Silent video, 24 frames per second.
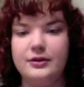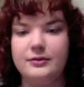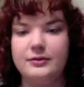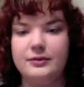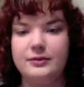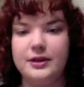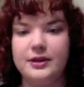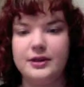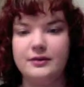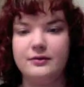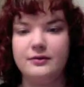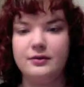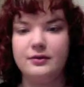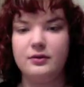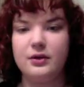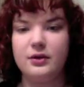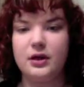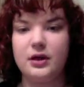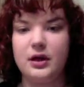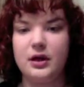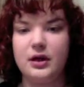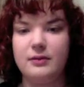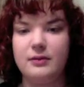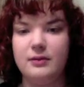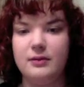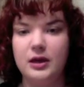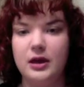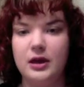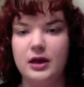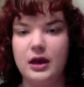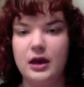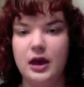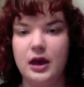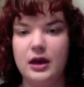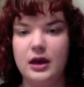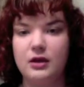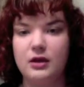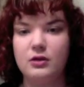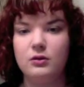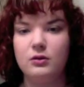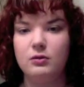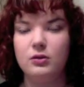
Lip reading: my Sephora pink angle